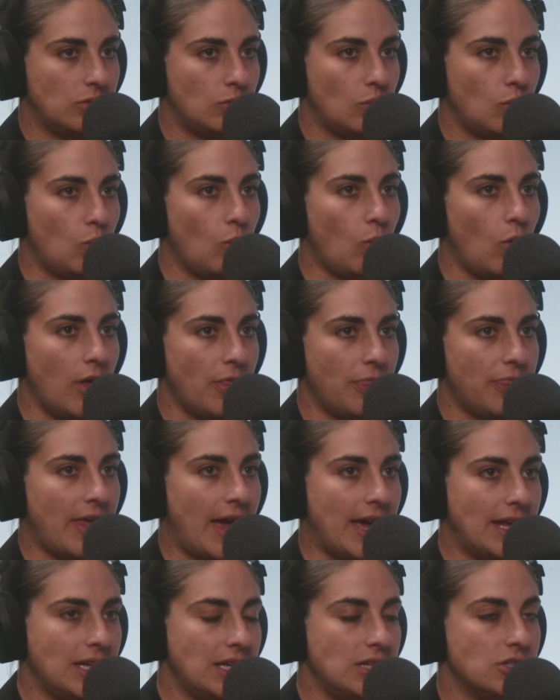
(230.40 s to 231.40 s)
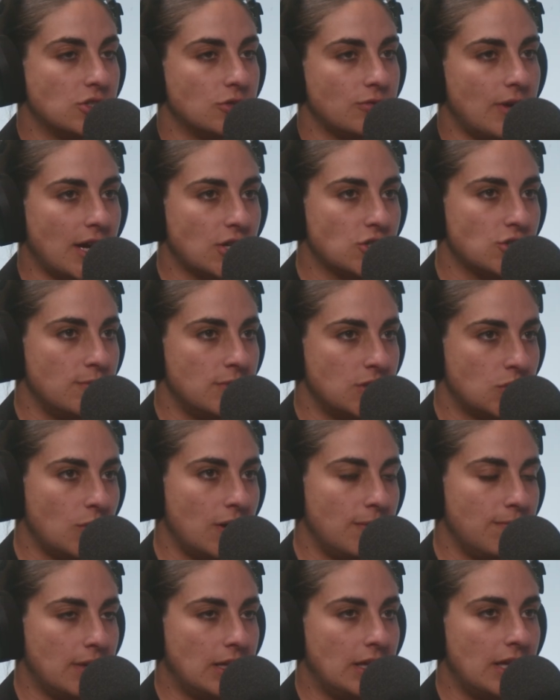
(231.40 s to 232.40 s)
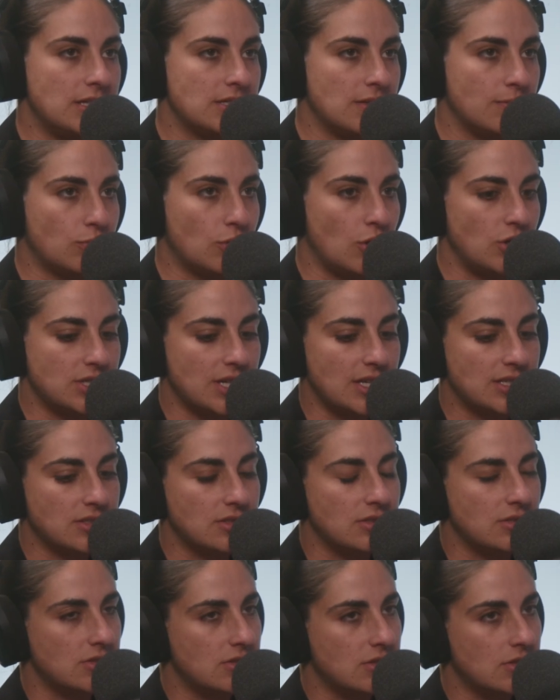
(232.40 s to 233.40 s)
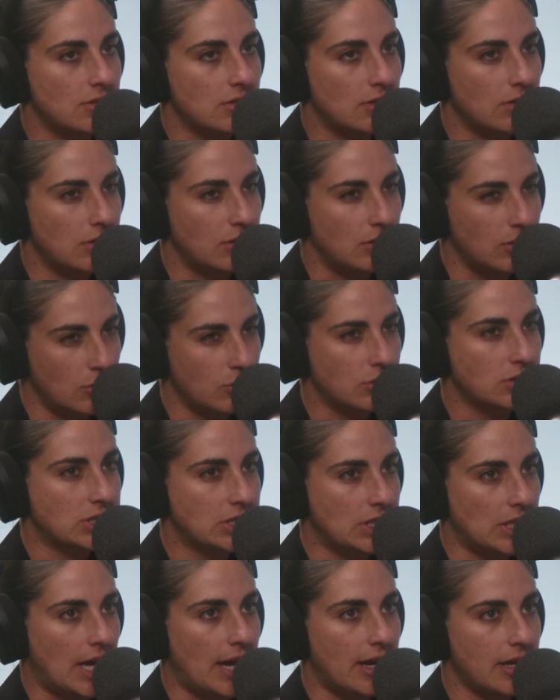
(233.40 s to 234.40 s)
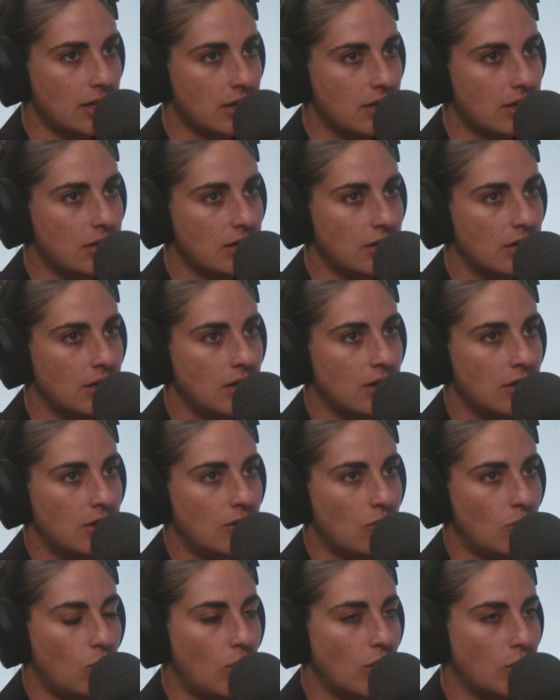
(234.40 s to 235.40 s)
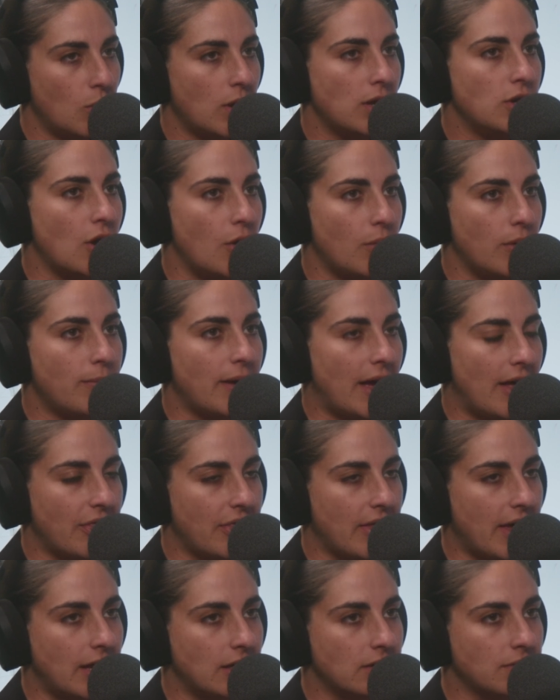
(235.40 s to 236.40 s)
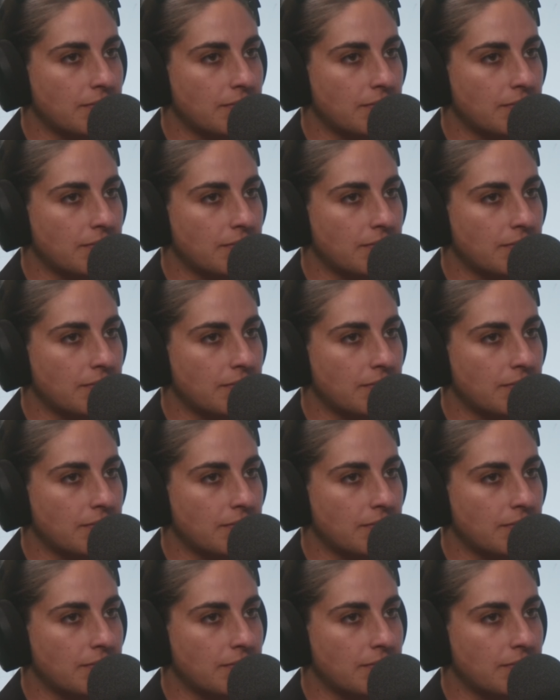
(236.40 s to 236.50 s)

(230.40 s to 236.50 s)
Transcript: what that interaction between police and protesters looked like. What do we know about that?